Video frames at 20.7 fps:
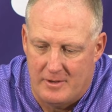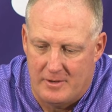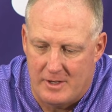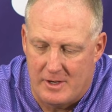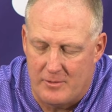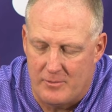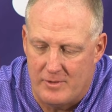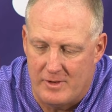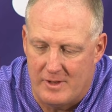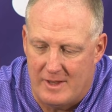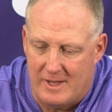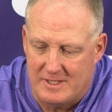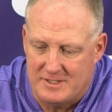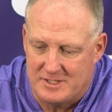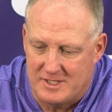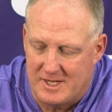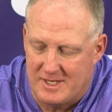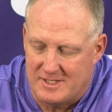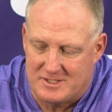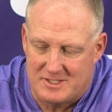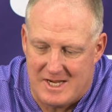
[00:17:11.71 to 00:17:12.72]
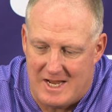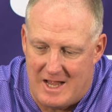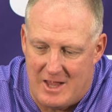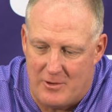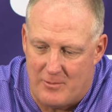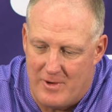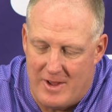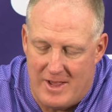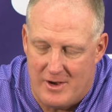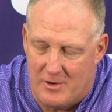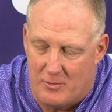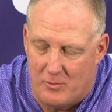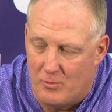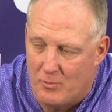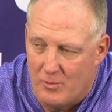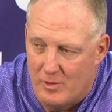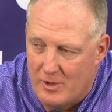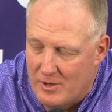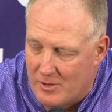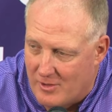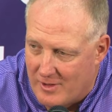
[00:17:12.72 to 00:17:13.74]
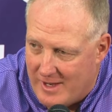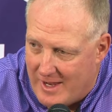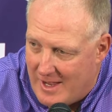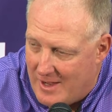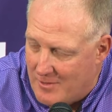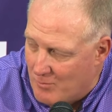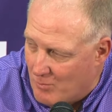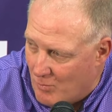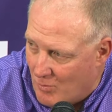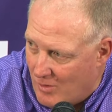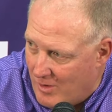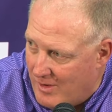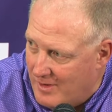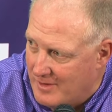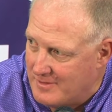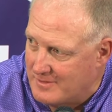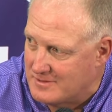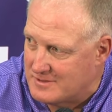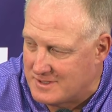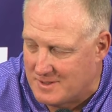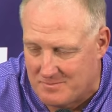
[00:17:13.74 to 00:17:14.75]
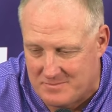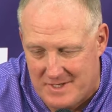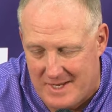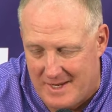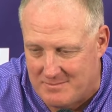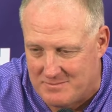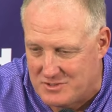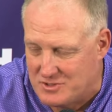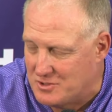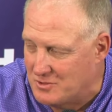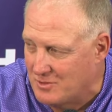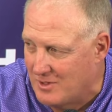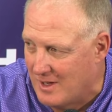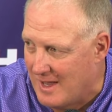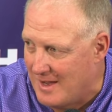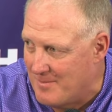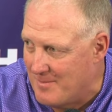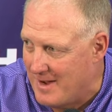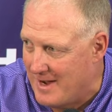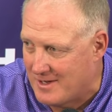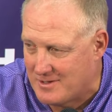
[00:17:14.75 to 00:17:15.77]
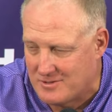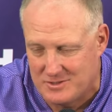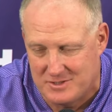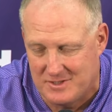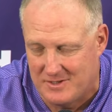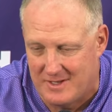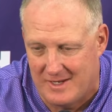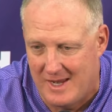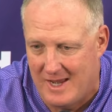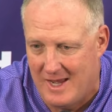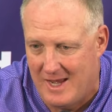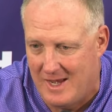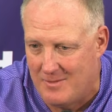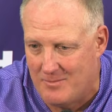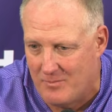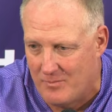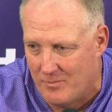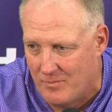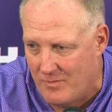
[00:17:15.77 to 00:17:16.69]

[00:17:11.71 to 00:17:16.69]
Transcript: got to realize against Colorado, we only had one, sometimes two linebackers in the game.